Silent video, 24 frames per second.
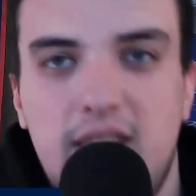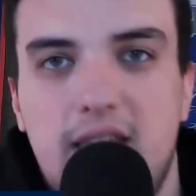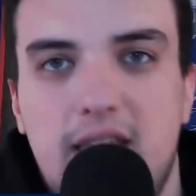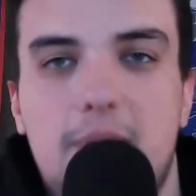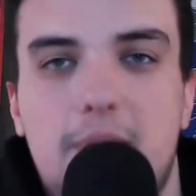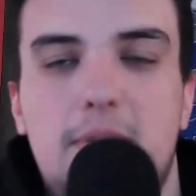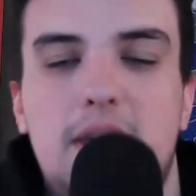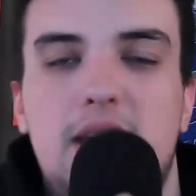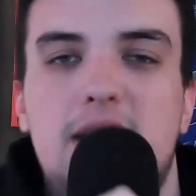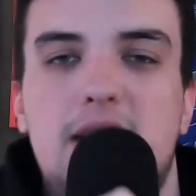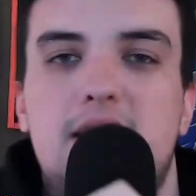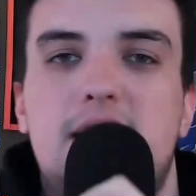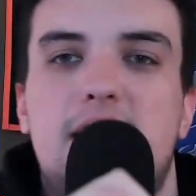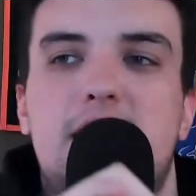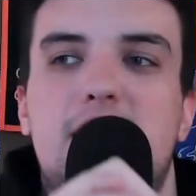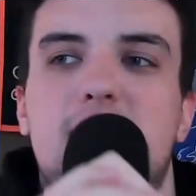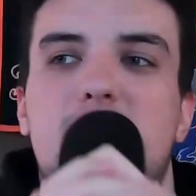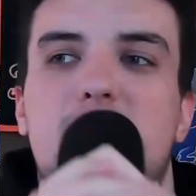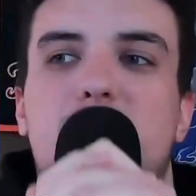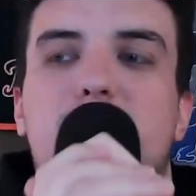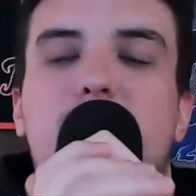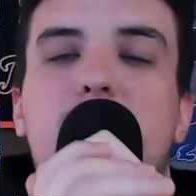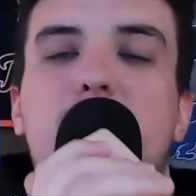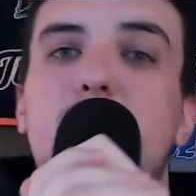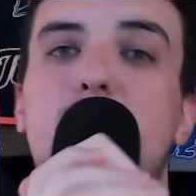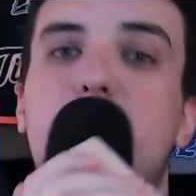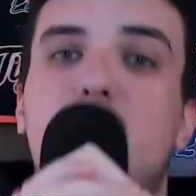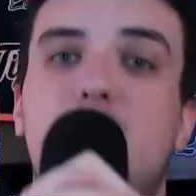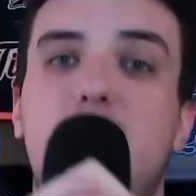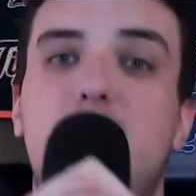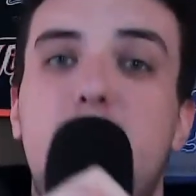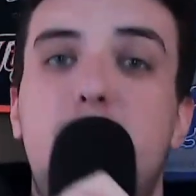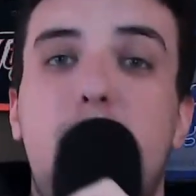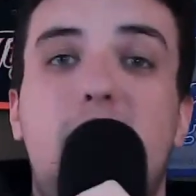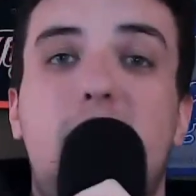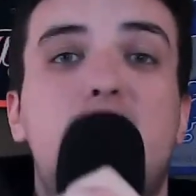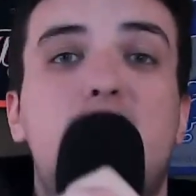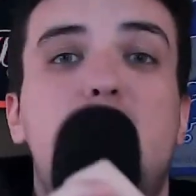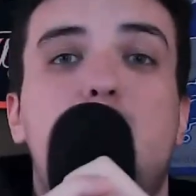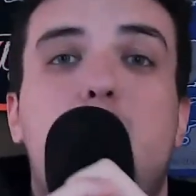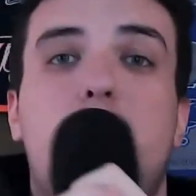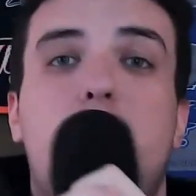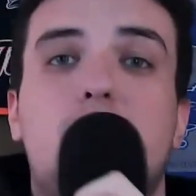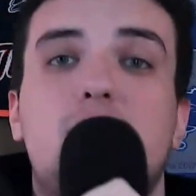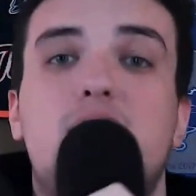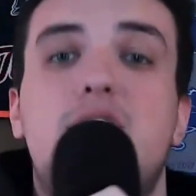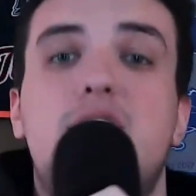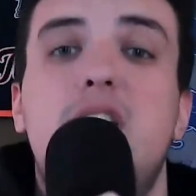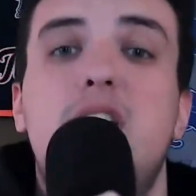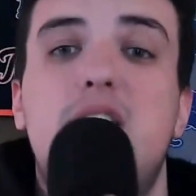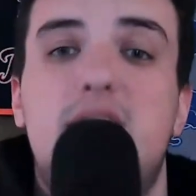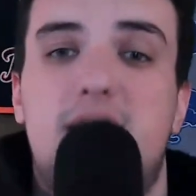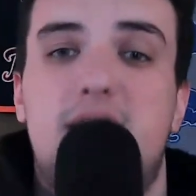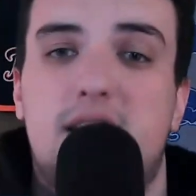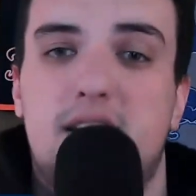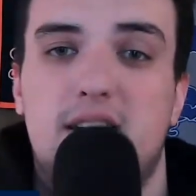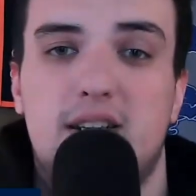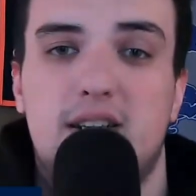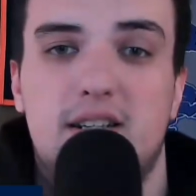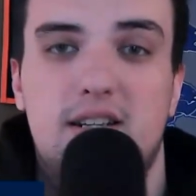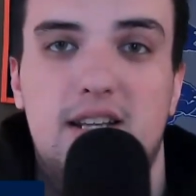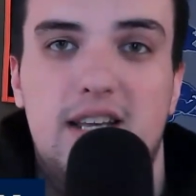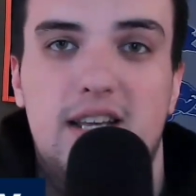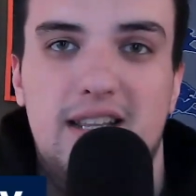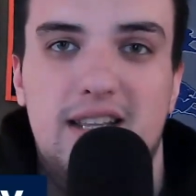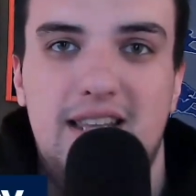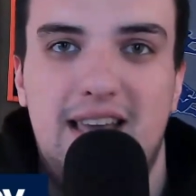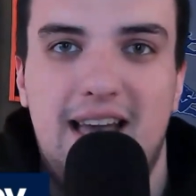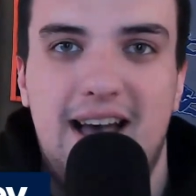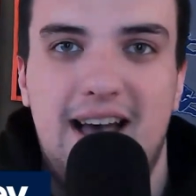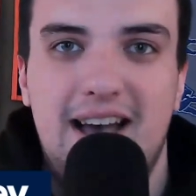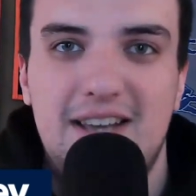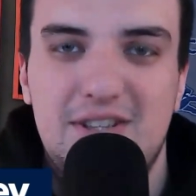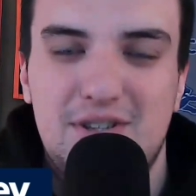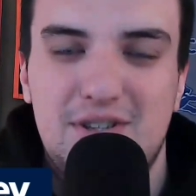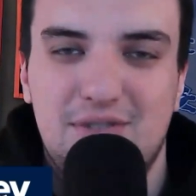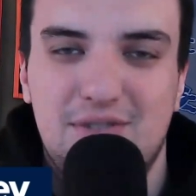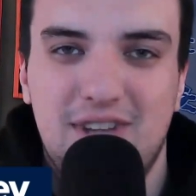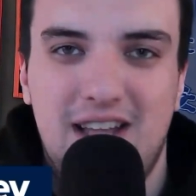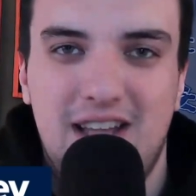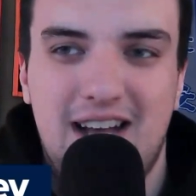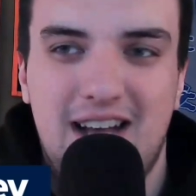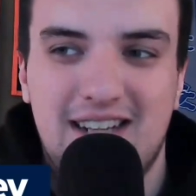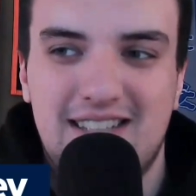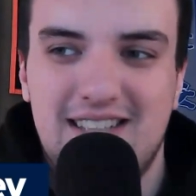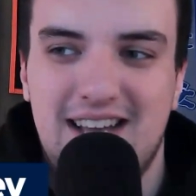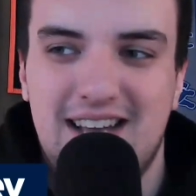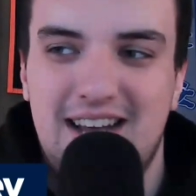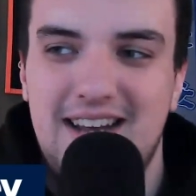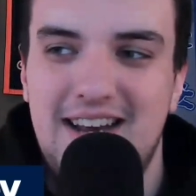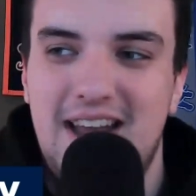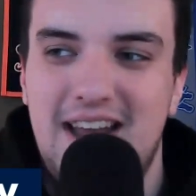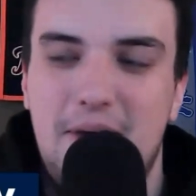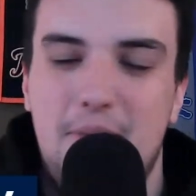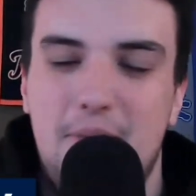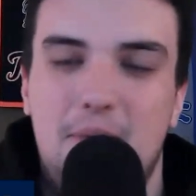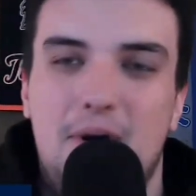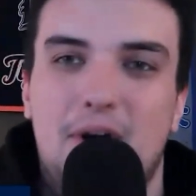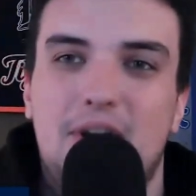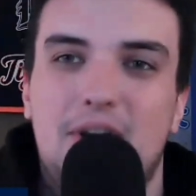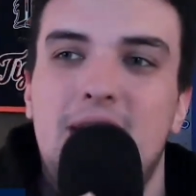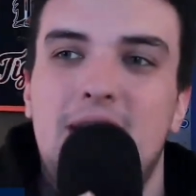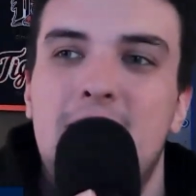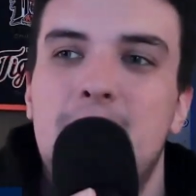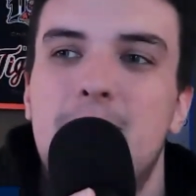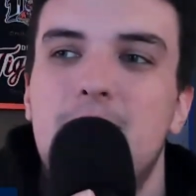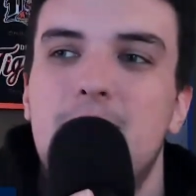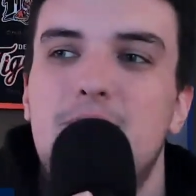That means it is officially baseball season in the eyes of Locked On Network.